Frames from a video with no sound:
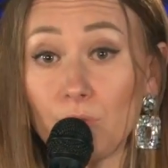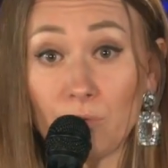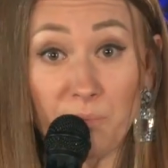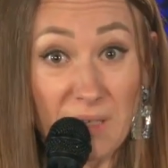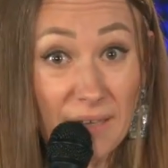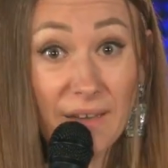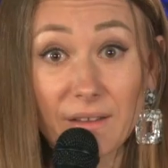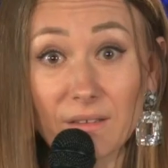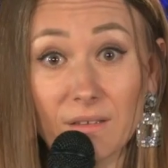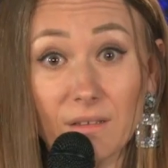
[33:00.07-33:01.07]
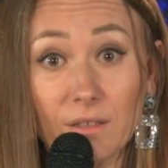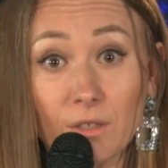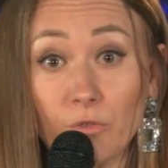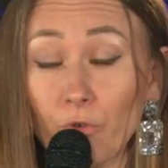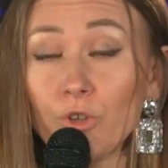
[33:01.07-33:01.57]
You
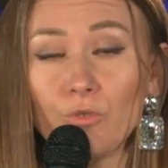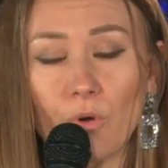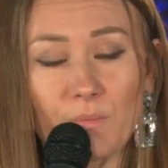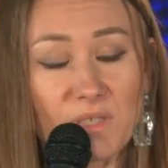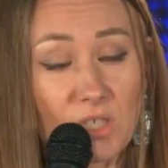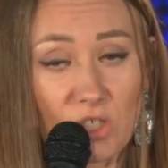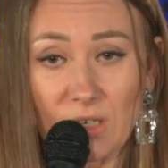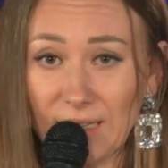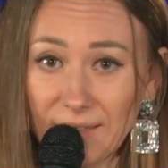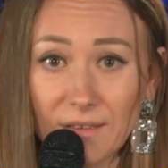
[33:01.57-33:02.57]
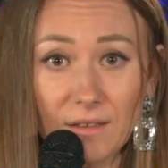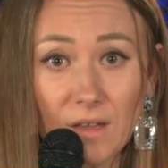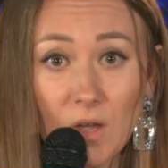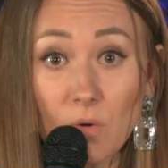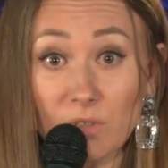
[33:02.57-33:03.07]
nothing. Your family is
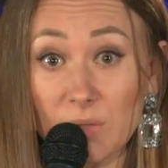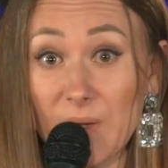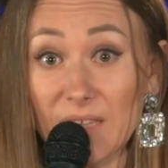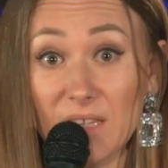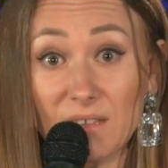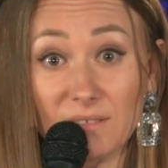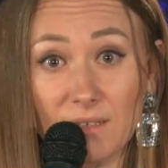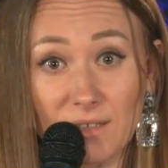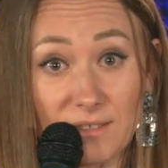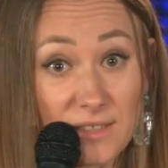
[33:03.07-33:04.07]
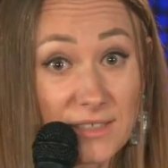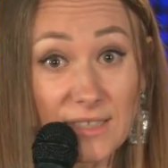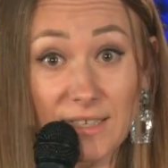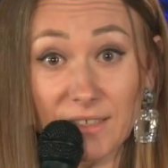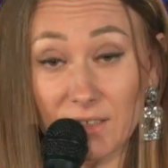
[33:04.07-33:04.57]
killed. Your house is
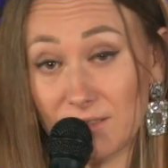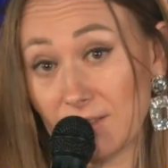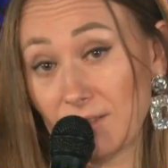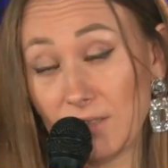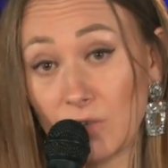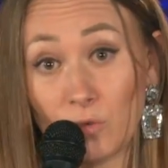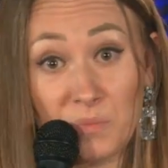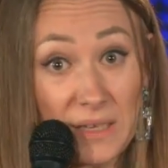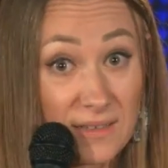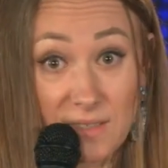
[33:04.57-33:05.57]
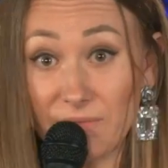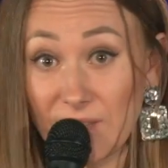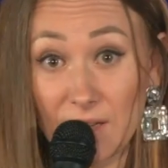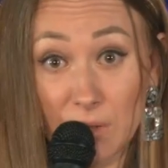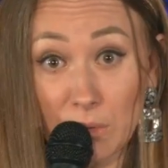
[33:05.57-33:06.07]
burned. You have no
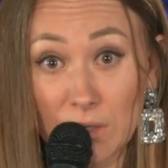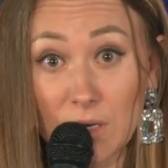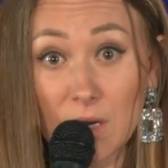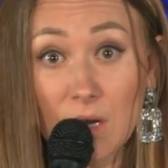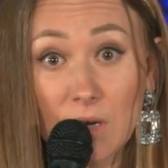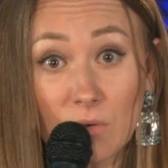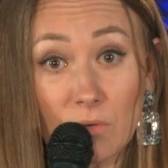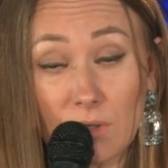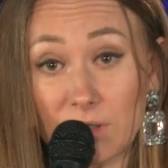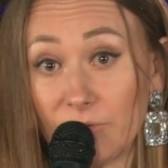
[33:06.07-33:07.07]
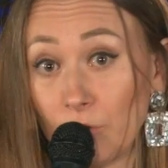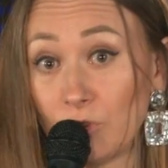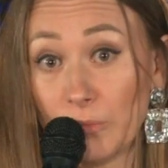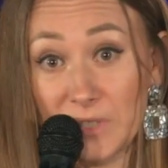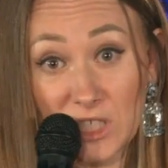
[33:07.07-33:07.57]
parents.
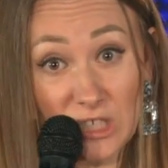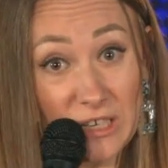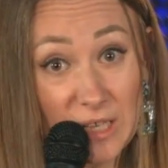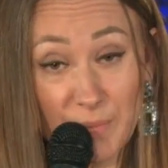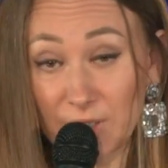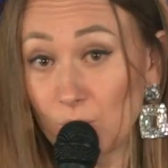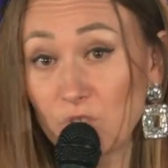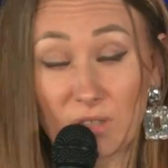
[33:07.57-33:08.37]
They are killed.